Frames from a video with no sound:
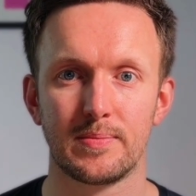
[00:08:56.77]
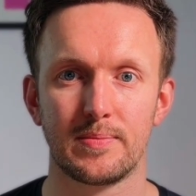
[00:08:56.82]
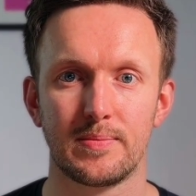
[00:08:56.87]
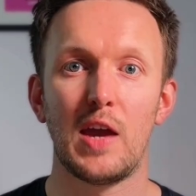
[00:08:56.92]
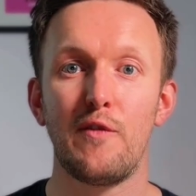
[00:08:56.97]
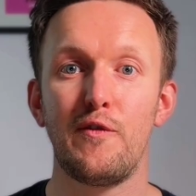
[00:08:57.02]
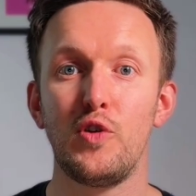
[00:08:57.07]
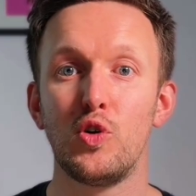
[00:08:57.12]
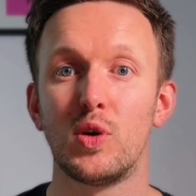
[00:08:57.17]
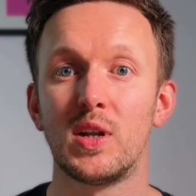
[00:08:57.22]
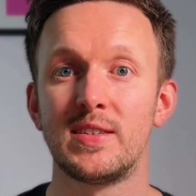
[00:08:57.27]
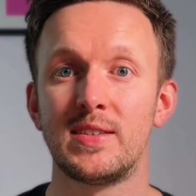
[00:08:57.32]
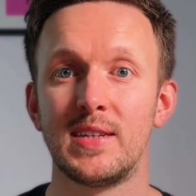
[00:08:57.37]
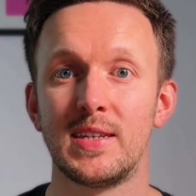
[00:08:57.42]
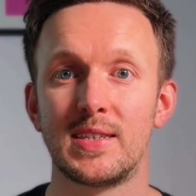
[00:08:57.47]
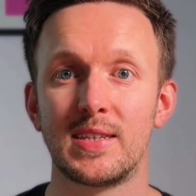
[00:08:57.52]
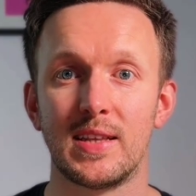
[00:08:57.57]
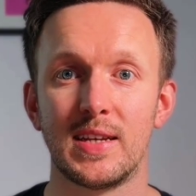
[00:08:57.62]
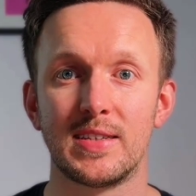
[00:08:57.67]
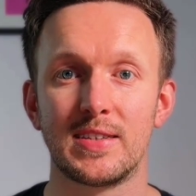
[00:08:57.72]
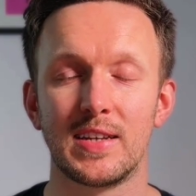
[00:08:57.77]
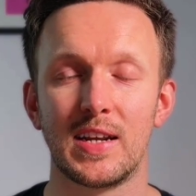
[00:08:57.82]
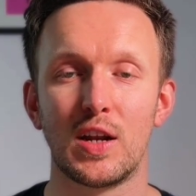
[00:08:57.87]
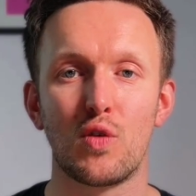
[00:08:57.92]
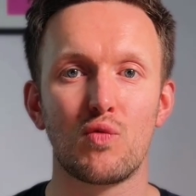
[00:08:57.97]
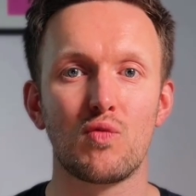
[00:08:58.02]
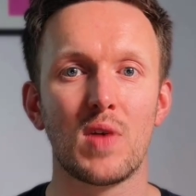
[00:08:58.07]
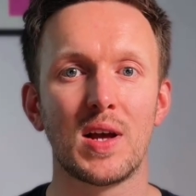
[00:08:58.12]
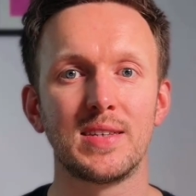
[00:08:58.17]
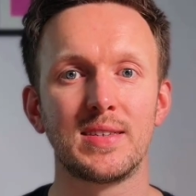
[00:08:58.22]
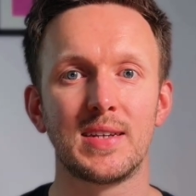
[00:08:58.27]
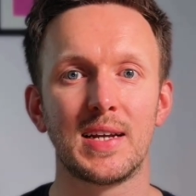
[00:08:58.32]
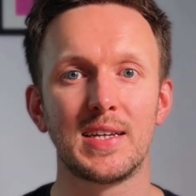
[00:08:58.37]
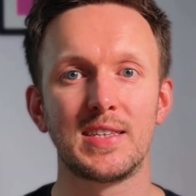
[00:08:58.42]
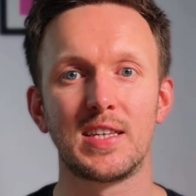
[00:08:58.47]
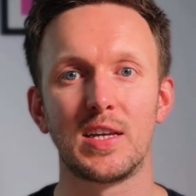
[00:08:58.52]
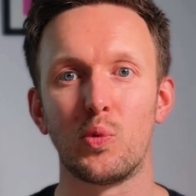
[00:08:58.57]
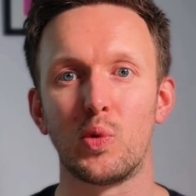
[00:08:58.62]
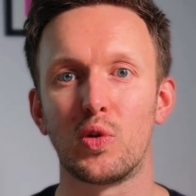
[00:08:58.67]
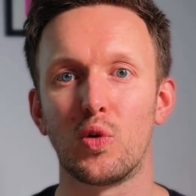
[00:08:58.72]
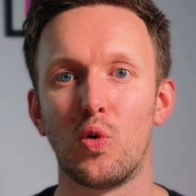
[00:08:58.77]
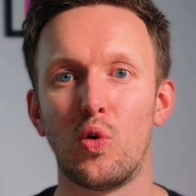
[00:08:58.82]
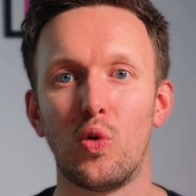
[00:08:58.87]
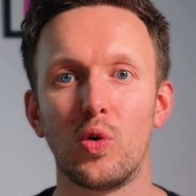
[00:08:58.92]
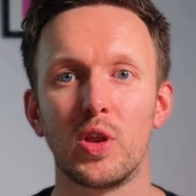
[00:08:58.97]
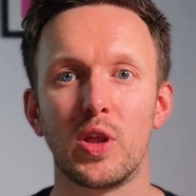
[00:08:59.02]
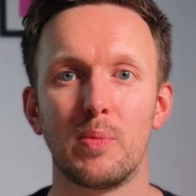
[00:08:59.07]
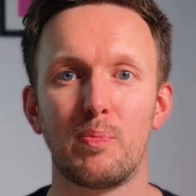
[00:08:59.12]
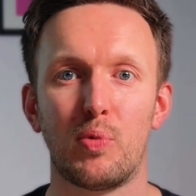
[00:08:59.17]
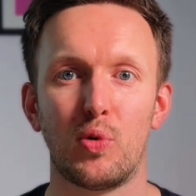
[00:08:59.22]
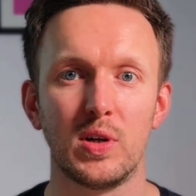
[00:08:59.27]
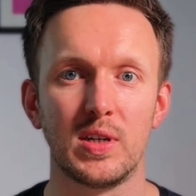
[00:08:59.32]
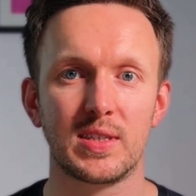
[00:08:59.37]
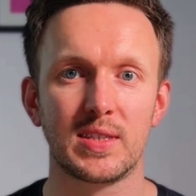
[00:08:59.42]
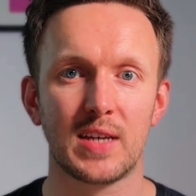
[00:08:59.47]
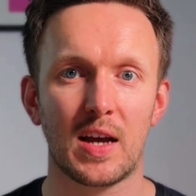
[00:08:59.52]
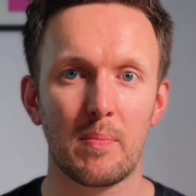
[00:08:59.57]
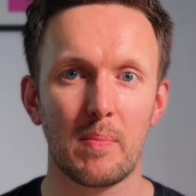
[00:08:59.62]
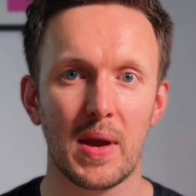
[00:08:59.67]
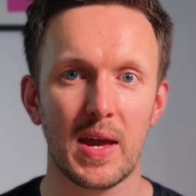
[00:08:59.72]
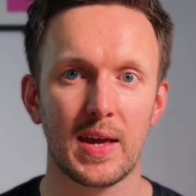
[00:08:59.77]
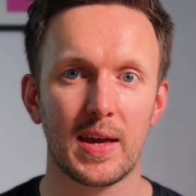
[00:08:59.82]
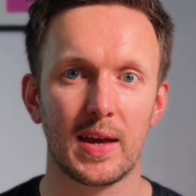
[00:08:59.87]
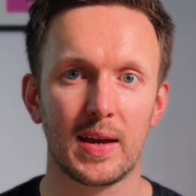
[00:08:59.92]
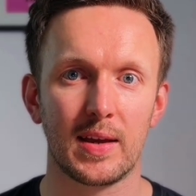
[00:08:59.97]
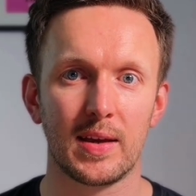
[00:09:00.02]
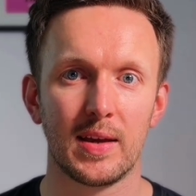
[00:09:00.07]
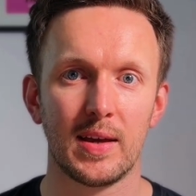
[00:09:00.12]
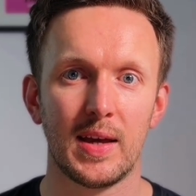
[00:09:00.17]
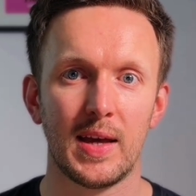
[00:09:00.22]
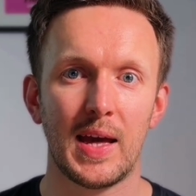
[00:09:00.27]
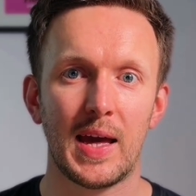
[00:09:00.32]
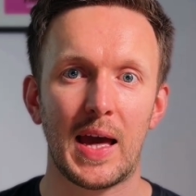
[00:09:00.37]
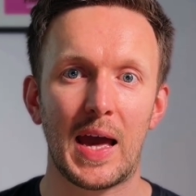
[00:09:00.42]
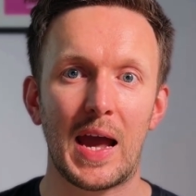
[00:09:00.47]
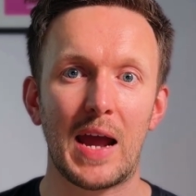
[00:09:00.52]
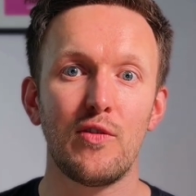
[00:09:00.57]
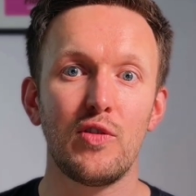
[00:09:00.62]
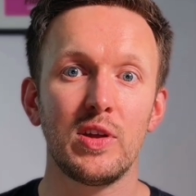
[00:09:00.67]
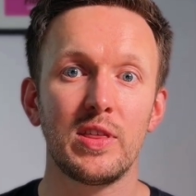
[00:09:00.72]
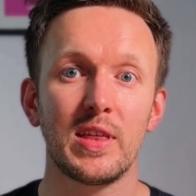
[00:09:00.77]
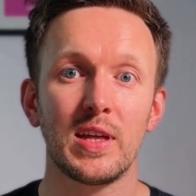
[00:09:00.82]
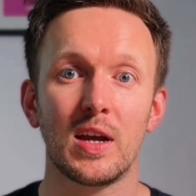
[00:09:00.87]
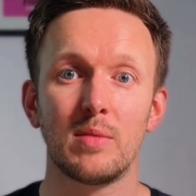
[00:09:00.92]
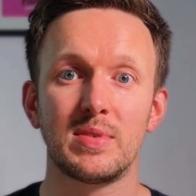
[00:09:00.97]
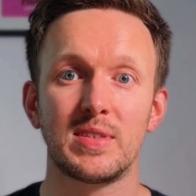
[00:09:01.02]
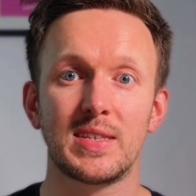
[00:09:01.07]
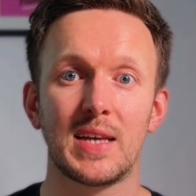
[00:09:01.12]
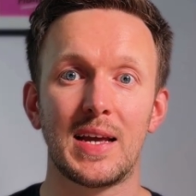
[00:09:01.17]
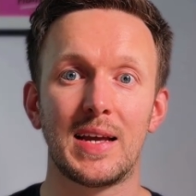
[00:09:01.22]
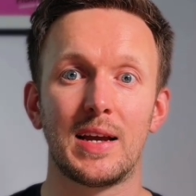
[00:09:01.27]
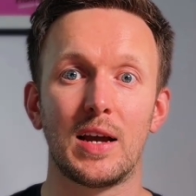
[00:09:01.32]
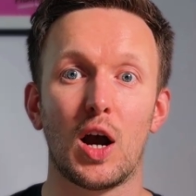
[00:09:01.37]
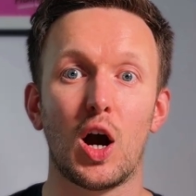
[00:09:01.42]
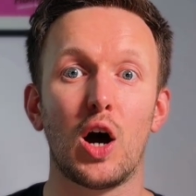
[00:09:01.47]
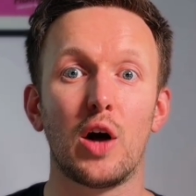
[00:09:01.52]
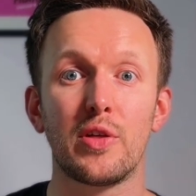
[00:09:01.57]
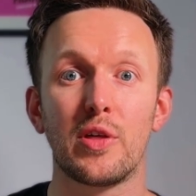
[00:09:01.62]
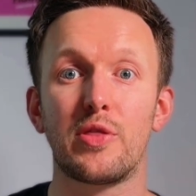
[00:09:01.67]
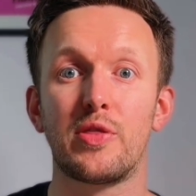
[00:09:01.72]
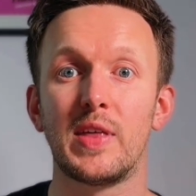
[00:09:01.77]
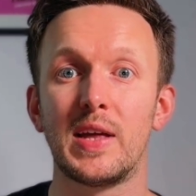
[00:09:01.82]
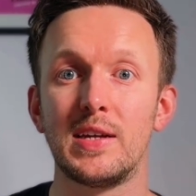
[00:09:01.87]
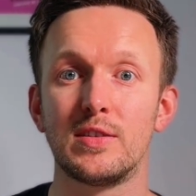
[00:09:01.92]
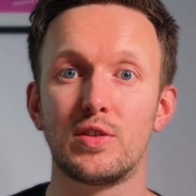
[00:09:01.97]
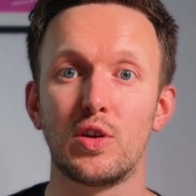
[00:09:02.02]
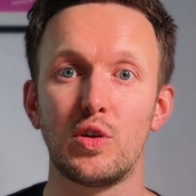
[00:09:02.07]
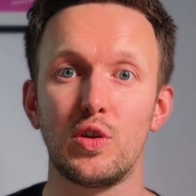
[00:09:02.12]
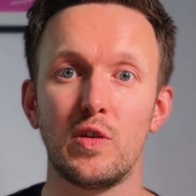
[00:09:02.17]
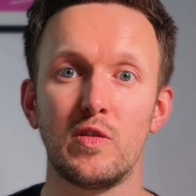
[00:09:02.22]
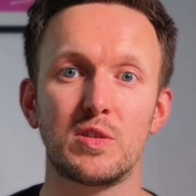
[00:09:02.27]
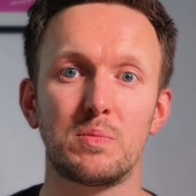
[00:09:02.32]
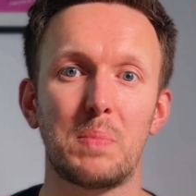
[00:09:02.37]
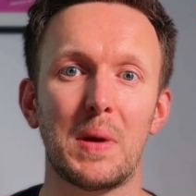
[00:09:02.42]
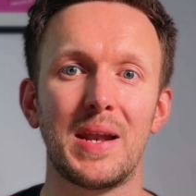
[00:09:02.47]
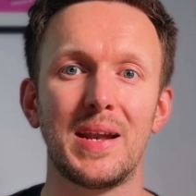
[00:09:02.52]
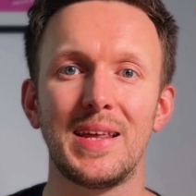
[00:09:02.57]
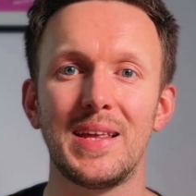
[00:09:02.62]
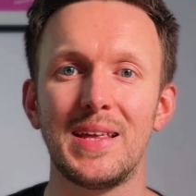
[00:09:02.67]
If you're listening to this and are resonating with all of the points that I'm making, everything I'm saying are the things that you've spent